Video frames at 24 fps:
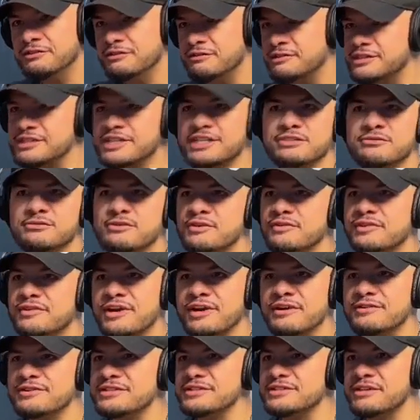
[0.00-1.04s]
was that 12
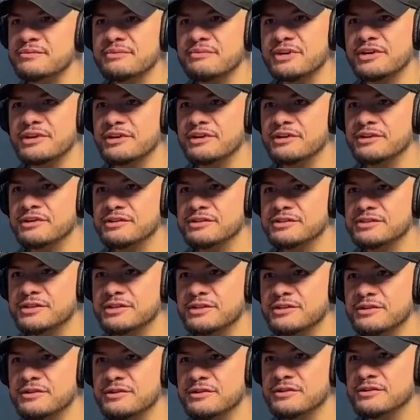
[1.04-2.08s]
hours wow there.
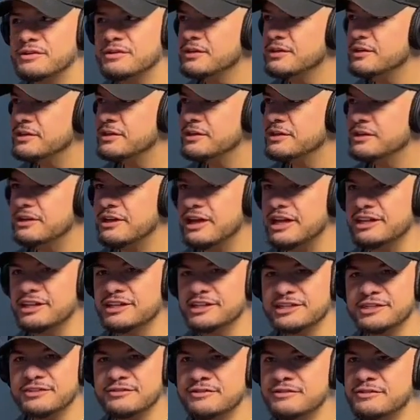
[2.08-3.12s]
so yeah i uh-huh.
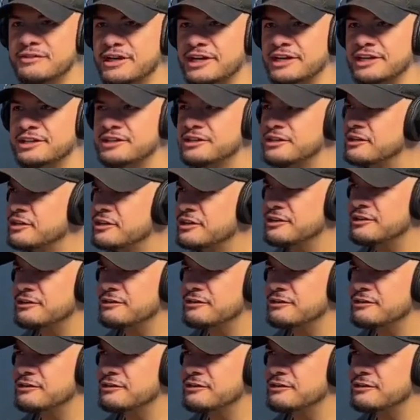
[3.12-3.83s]
leave i get there